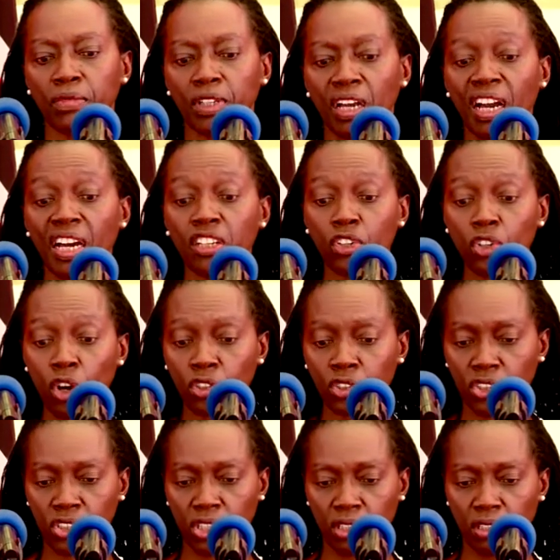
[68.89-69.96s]
and not
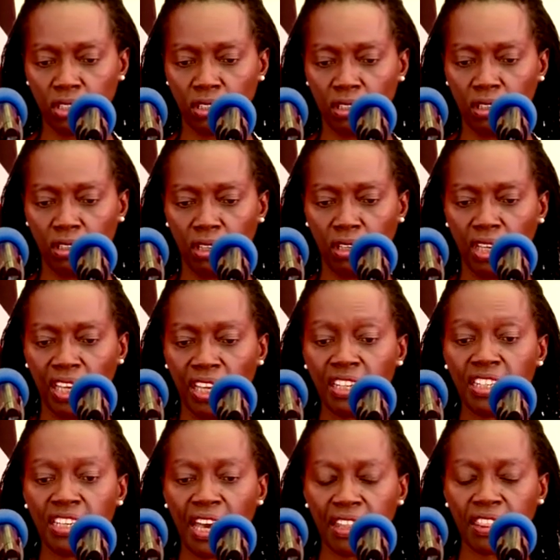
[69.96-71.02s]

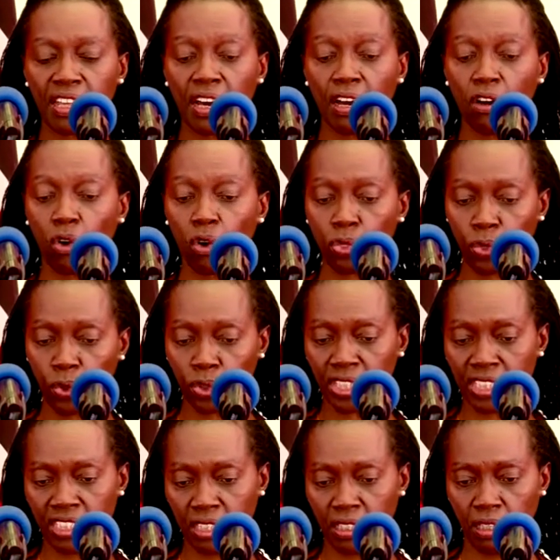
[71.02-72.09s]
any other
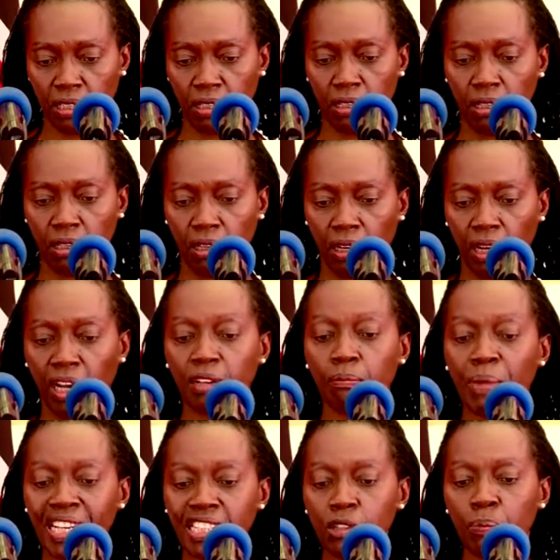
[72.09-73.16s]
authority, and
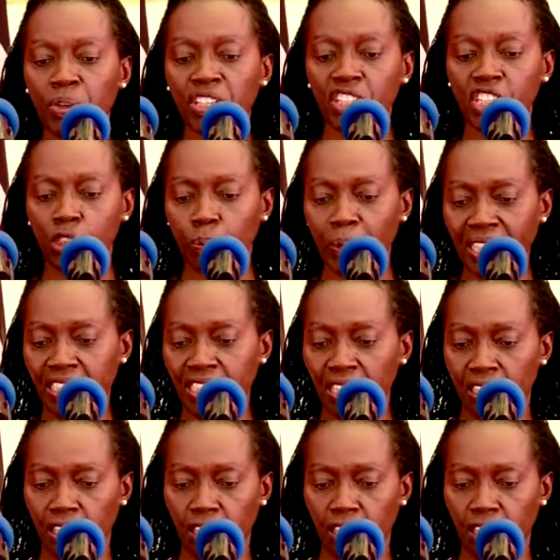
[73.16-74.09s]
must be respected.